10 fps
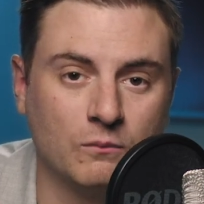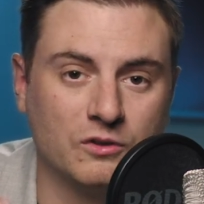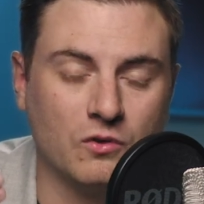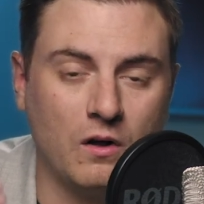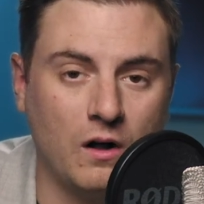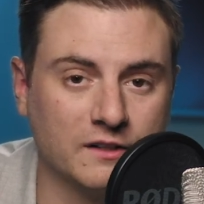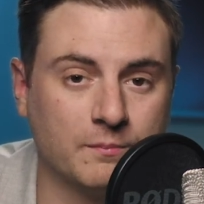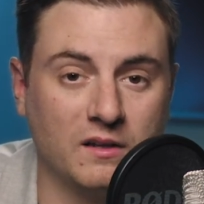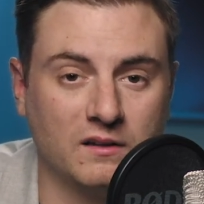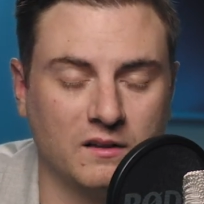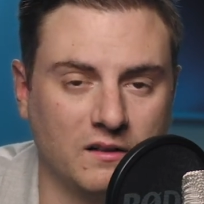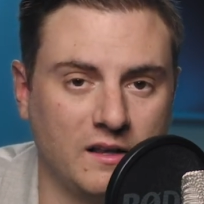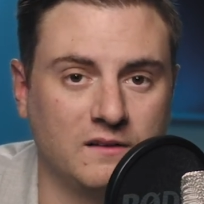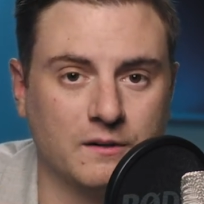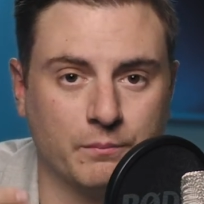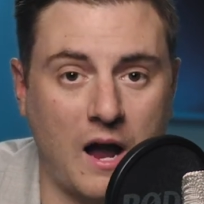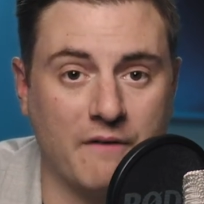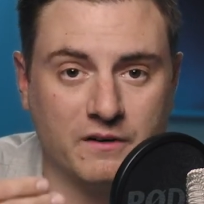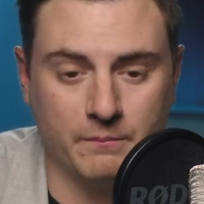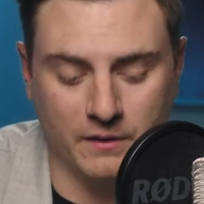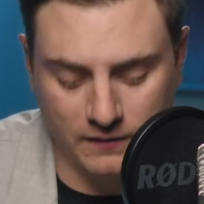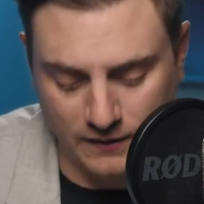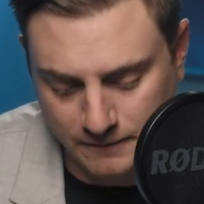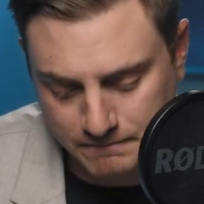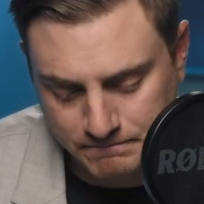which will ultimately lead to profitability.